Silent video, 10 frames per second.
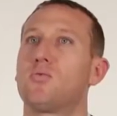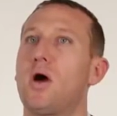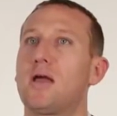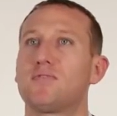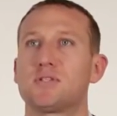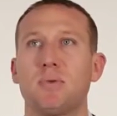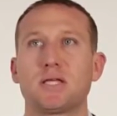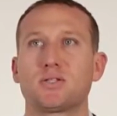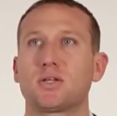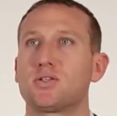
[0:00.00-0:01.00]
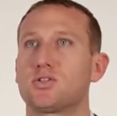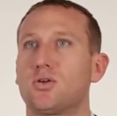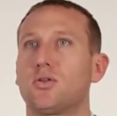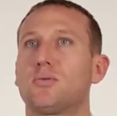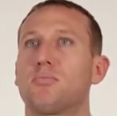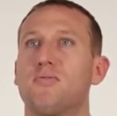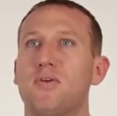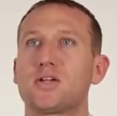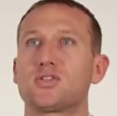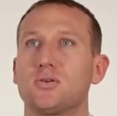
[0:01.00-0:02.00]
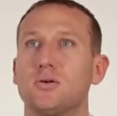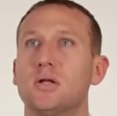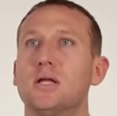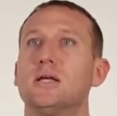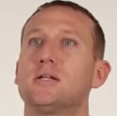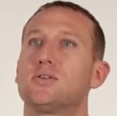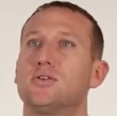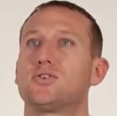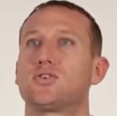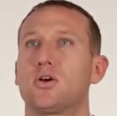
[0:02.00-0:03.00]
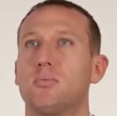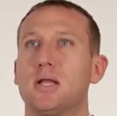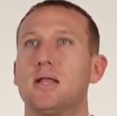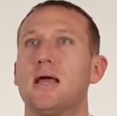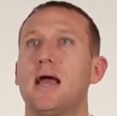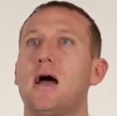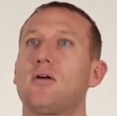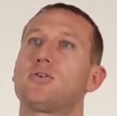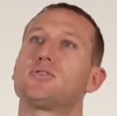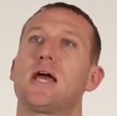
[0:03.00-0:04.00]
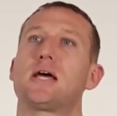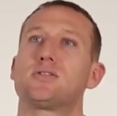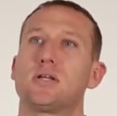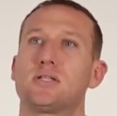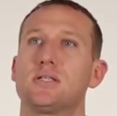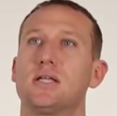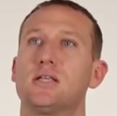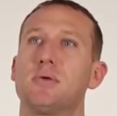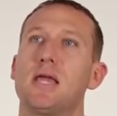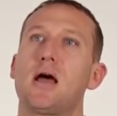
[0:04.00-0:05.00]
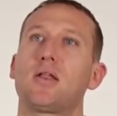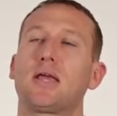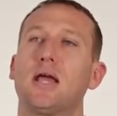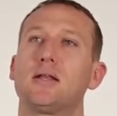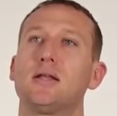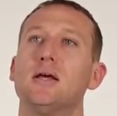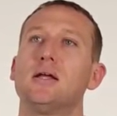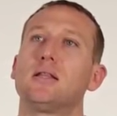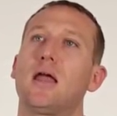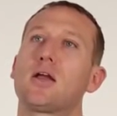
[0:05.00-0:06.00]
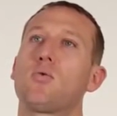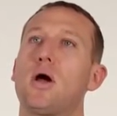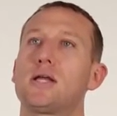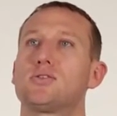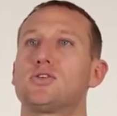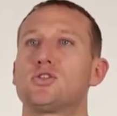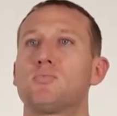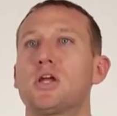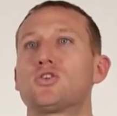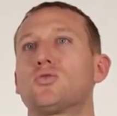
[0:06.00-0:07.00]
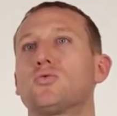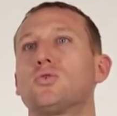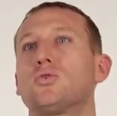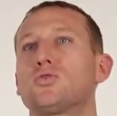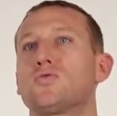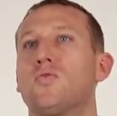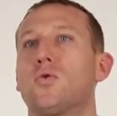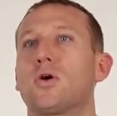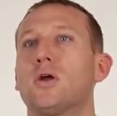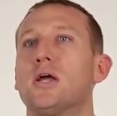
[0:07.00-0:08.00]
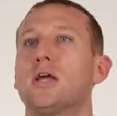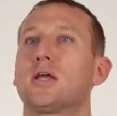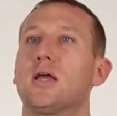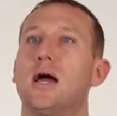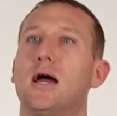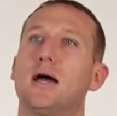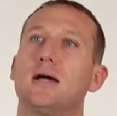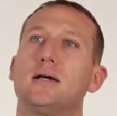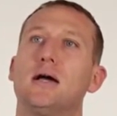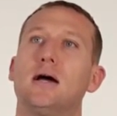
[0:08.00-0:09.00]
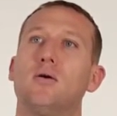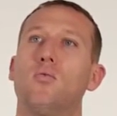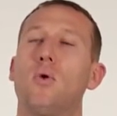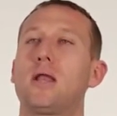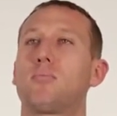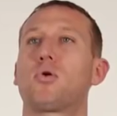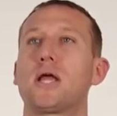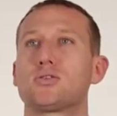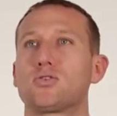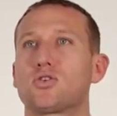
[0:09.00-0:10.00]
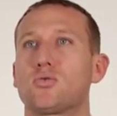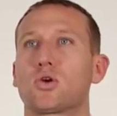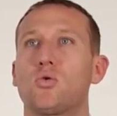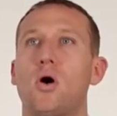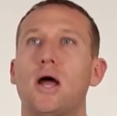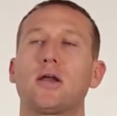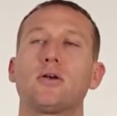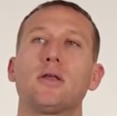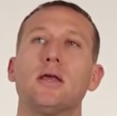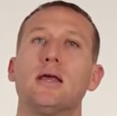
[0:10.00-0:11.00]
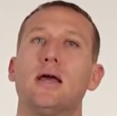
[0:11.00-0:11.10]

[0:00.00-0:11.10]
and wife. It's best to consult a professional to determine how those assets need to be allocated. Likewise, there's special rules for when appraisals are required,